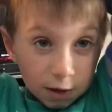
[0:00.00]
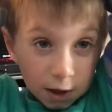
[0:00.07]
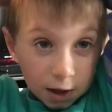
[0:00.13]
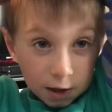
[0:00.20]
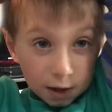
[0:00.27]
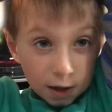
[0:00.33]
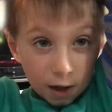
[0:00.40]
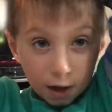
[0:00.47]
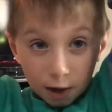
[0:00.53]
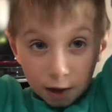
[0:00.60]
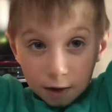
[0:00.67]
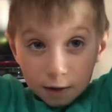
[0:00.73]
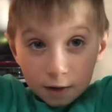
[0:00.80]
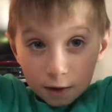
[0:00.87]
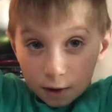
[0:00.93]
Get
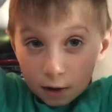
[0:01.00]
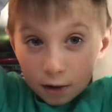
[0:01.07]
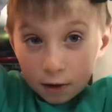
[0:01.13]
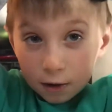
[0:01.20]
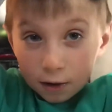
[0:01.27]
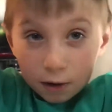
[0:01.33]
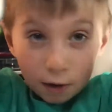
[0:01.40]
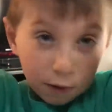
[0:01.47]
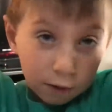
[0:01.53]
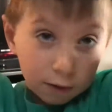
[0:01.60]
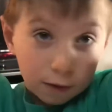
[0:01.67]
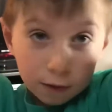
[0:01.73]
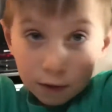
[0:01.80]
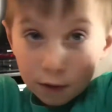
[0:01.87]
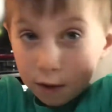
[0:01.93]
gas and go
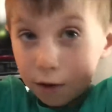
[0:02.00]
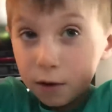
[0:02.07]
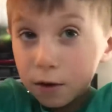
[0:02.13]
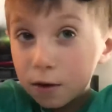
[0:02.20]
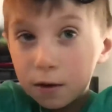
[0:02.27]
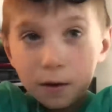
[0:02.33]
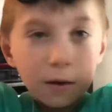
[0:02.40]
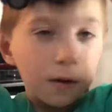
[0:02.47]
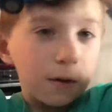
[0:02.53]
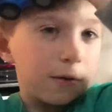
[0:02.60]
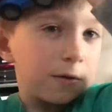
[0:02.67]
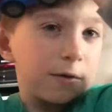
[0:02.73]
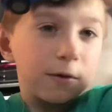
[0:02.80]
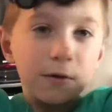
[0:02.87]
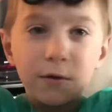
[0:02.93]
to
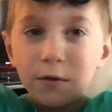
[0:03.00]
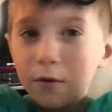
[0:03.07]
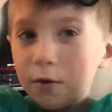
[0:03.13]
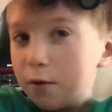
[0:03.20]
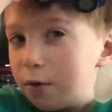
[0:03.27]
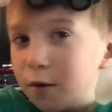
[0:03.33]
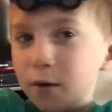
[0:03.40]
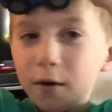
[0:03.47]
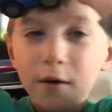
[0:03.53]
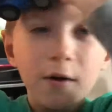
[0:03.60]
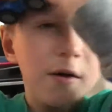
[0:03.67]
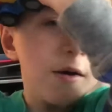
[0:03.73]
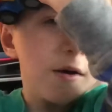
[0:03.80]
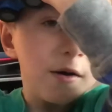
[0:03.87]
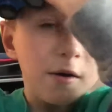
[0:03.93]
school.
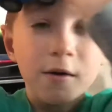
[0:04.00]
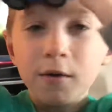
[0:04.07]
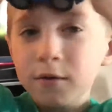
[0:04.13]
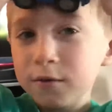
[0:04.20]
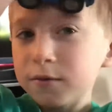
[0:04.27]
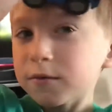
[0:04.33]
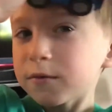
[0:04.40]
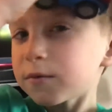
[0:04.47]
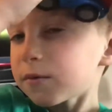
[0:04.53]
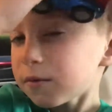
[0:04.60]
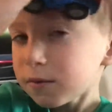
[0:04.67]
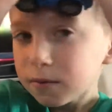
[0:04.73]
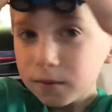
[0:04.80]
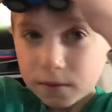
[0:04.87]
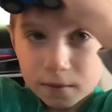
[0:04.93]
Very good.
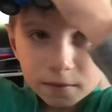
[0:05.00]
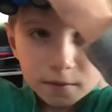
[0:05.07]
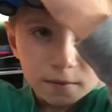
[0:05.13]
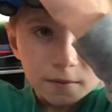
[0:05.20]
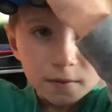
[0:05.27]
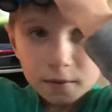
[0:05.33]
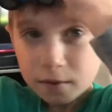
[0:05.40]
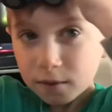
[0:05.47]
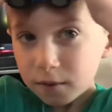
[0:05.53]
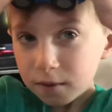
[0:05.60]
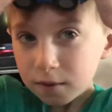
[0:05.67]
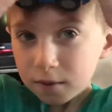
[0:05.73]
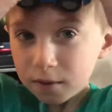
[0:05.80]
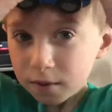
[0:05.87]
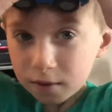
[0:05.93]
All right, say I
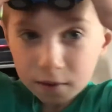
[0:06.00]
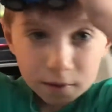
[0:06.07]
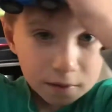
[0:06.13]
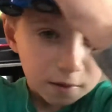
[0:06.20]
love you, Grandma.